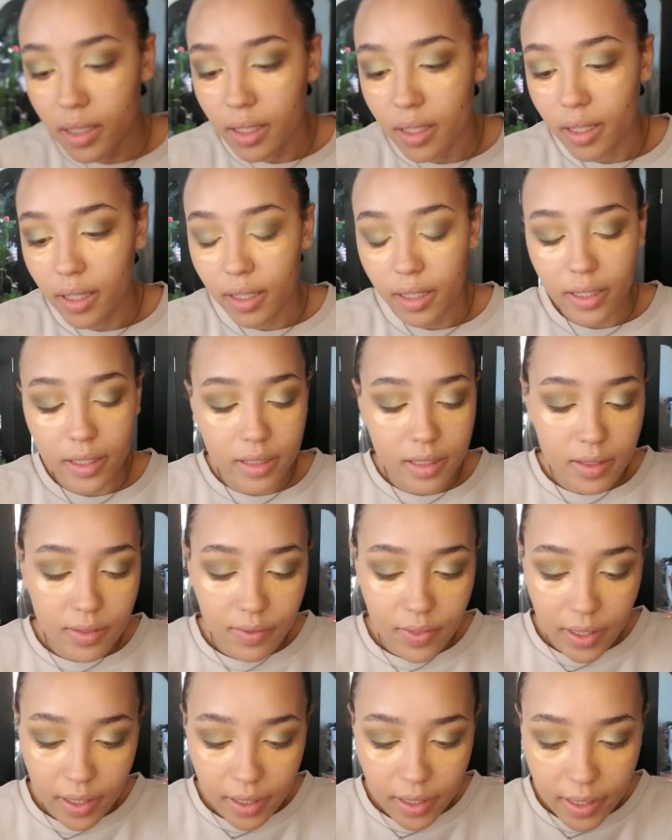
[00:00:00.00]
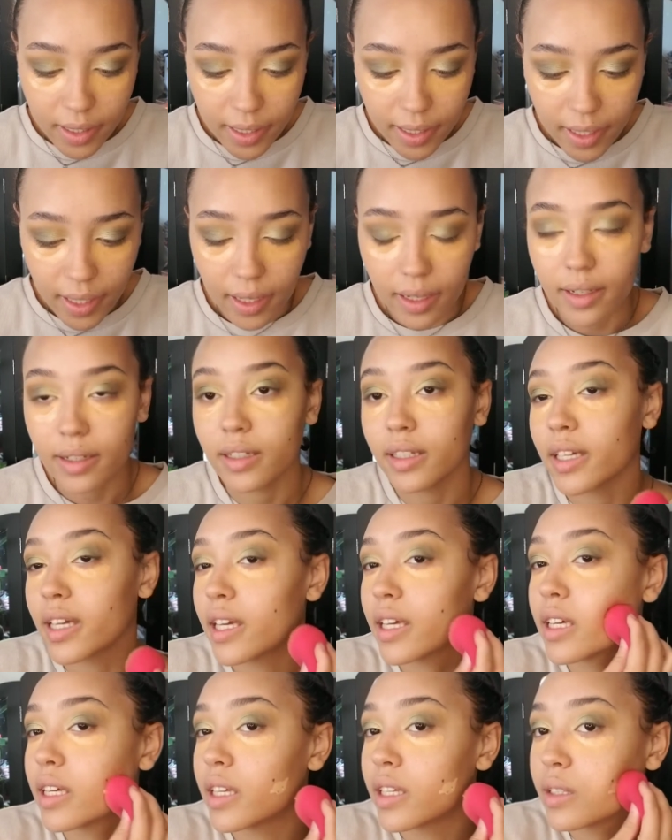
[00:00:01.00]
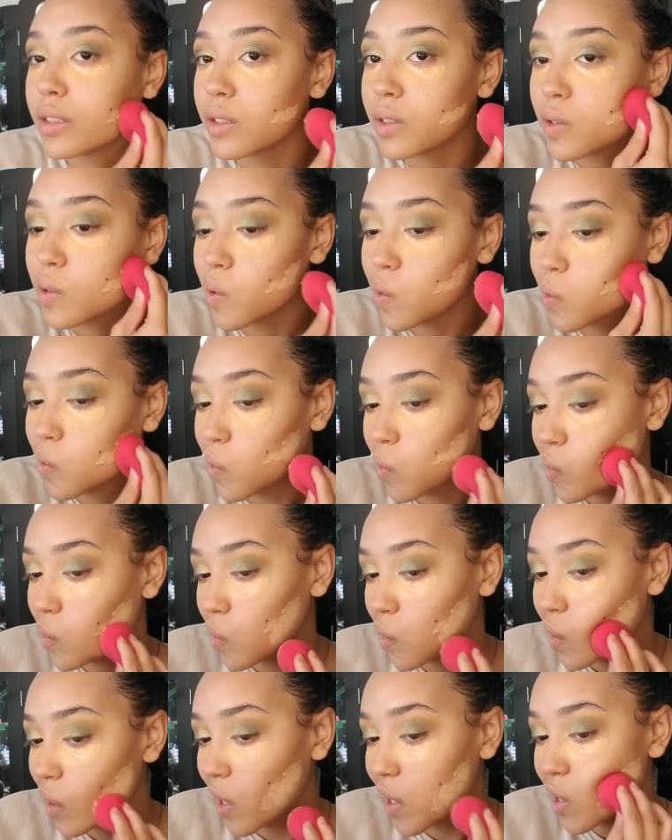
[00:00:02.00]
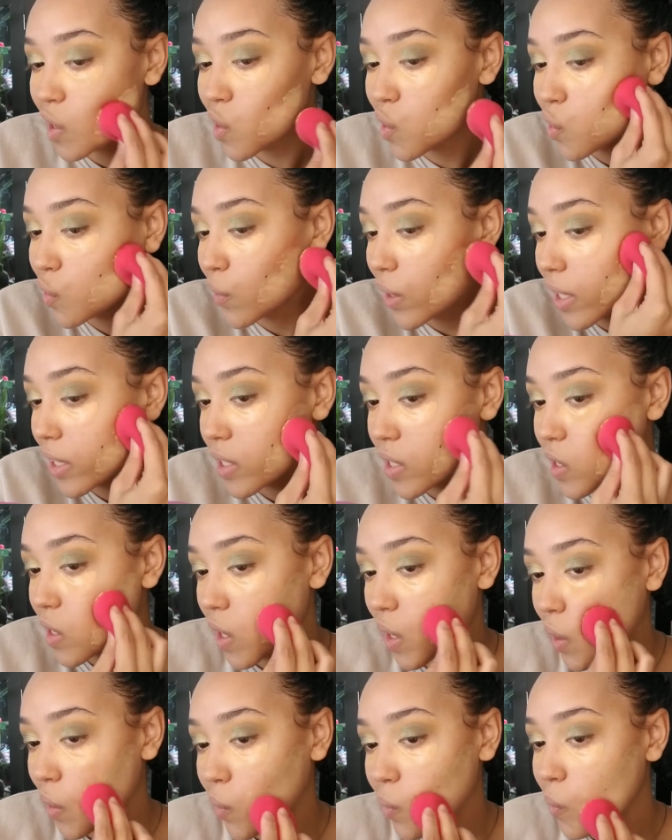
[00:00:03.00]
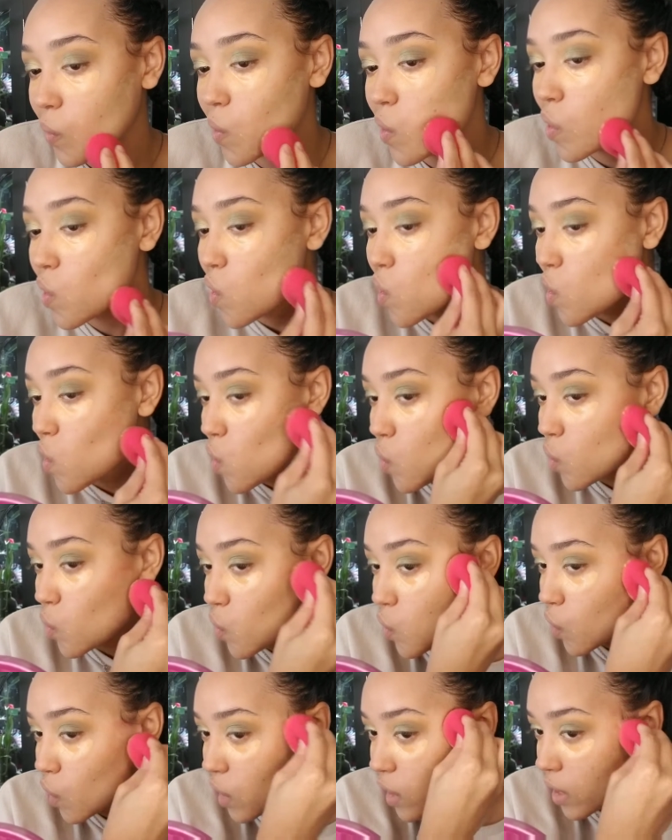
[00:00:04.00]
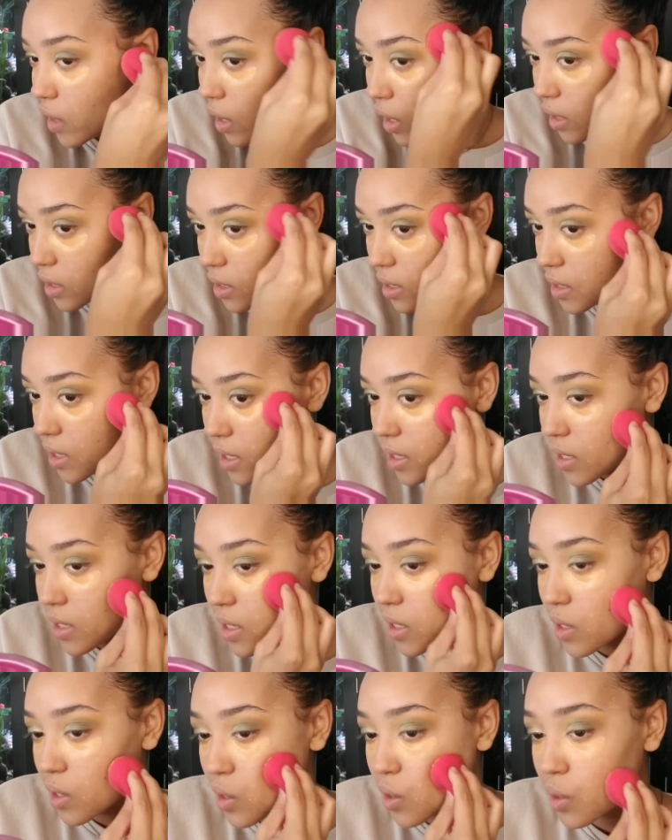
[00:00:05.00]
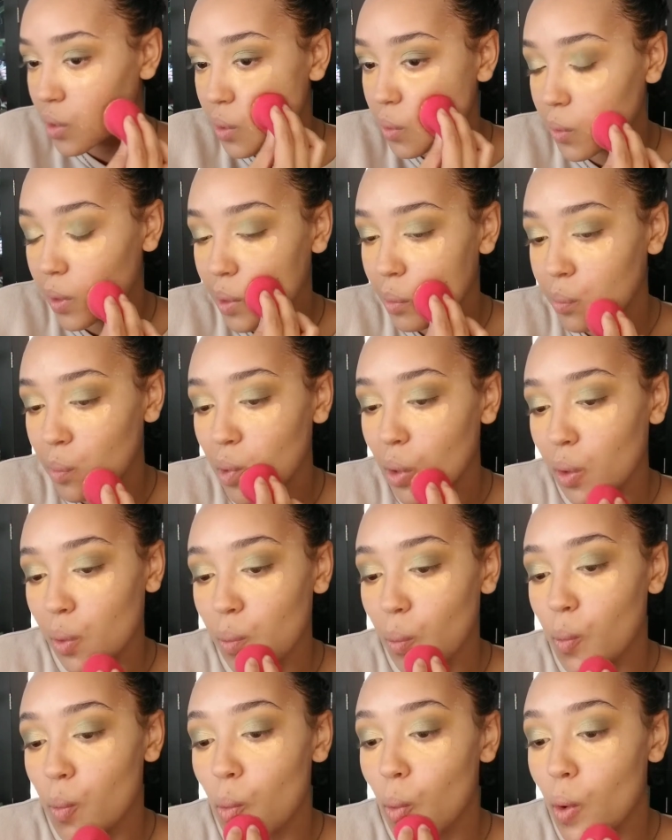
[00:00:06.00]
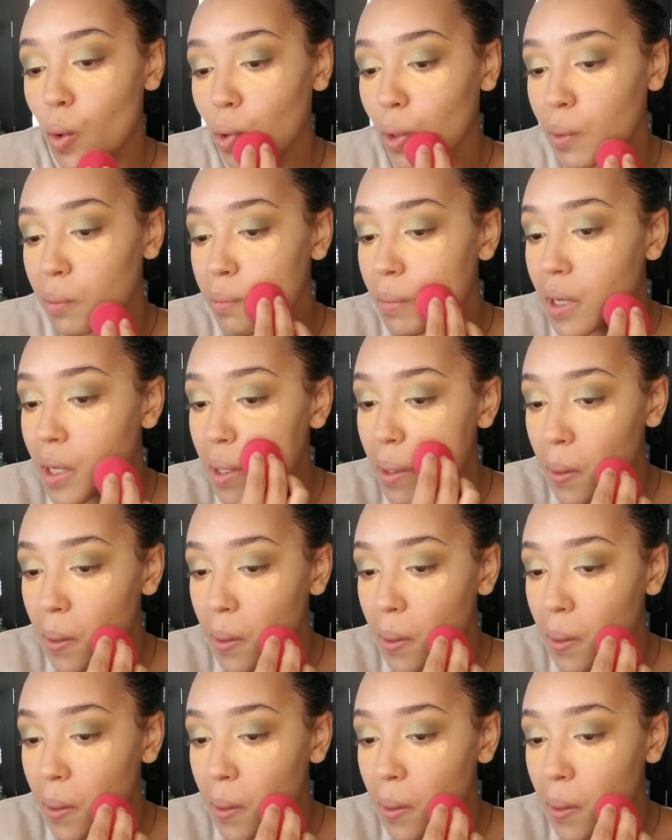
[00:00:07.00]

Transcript: and it's very like it as it dries down, it oxidizes into a more warm